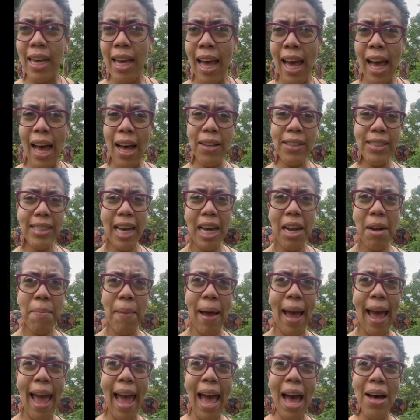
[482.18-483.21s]
outside of
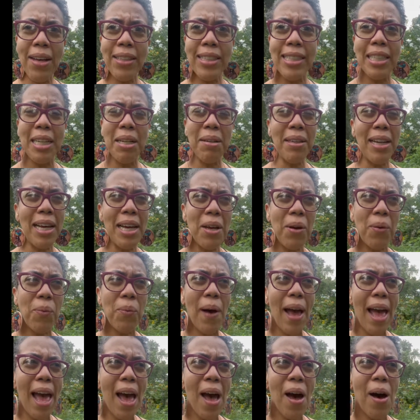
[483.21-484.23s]
my house. And I'm like,
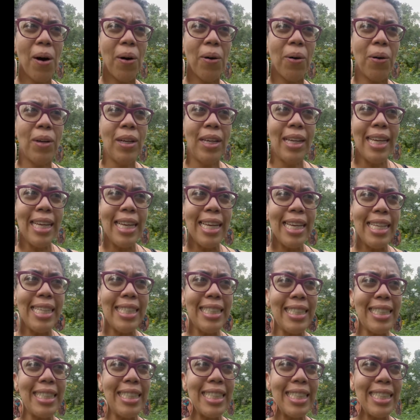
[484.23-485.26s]
wow,
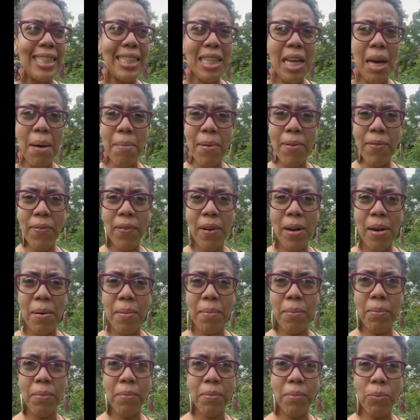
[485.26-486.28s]
is this coming
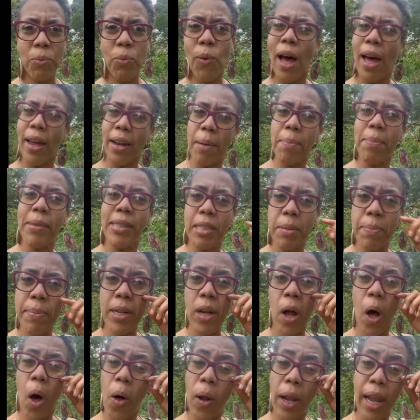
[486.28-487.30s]
from, wow, that must have been
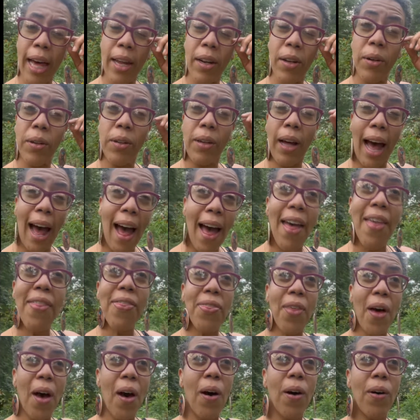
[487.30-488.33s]
a whole lot of, I
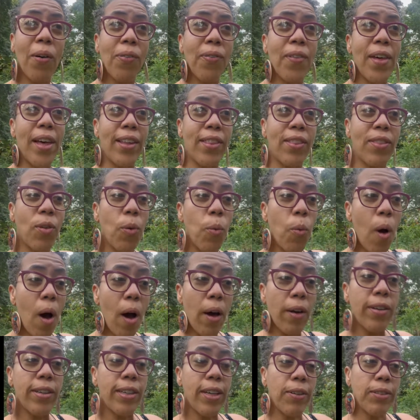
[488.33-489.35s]
thought that the
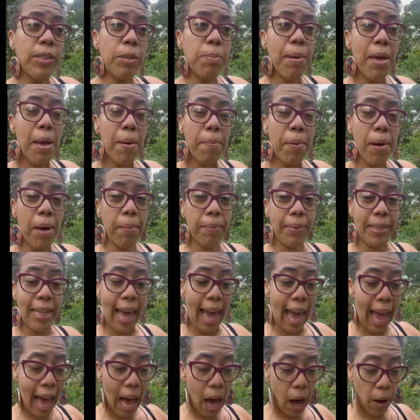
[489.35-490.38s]
water that was being pumped
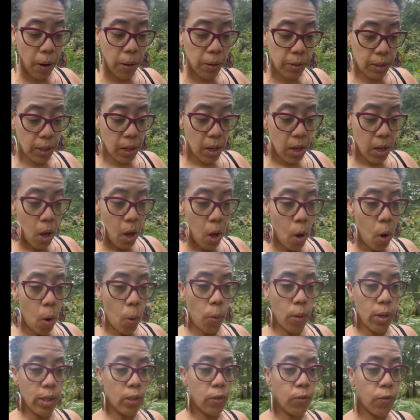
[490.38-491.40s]
out
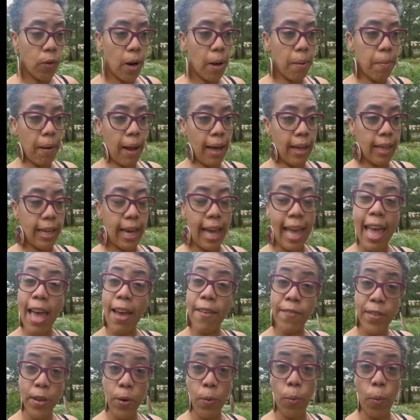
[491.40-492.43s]
was from like a
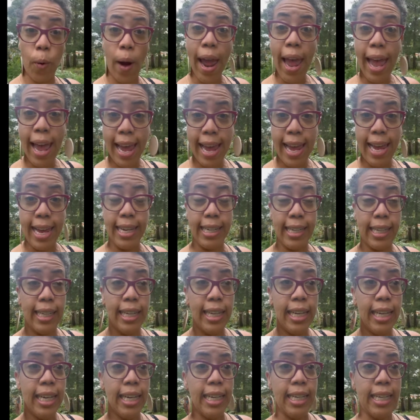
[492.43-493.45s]
heavy rain.
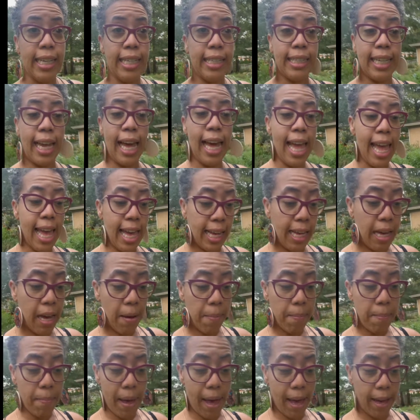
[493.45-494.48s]
Because I had
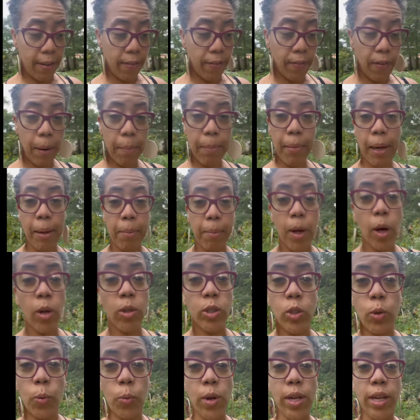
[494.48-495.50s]
come back from
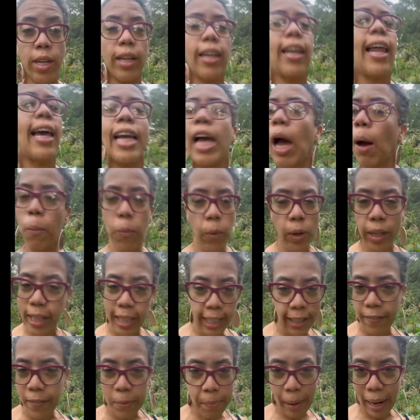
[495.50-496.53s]
Costa Rica. Like, I'm really
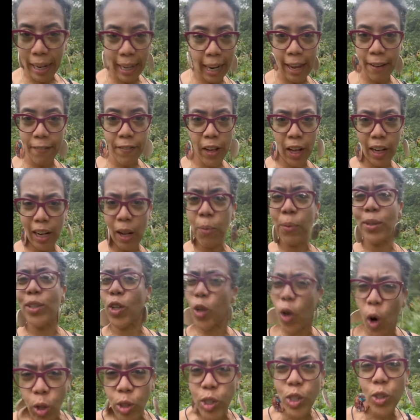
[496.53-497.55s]
living my life, y'all. I went to
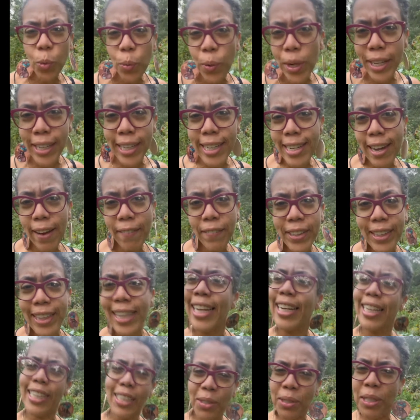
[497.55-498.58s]
Costa Rica and
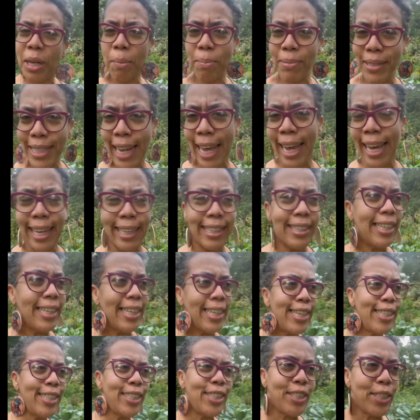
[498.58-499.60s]
everything. That's what I'm saying.
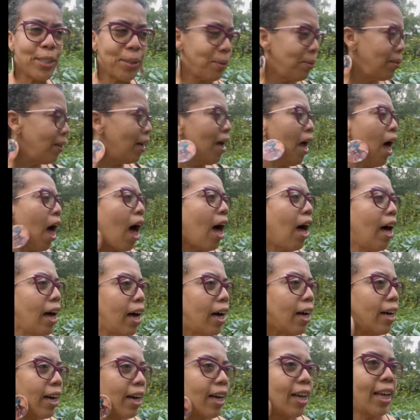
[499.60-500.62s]
Shoot.
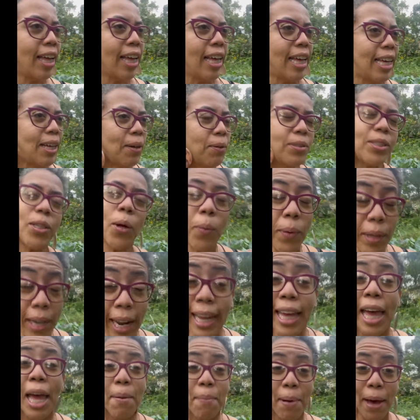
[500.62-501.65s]
So when I
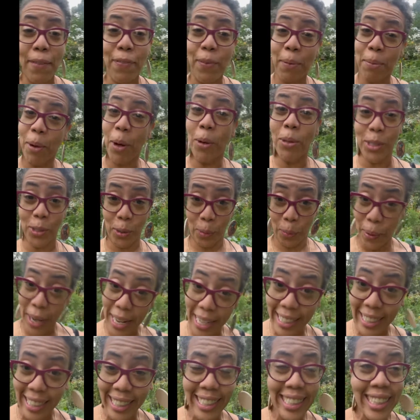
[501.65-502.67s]
came back from Costa
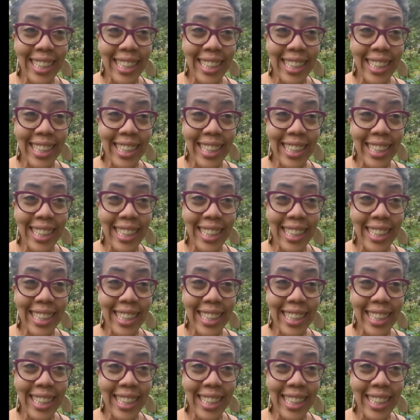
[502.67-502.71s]
Rica,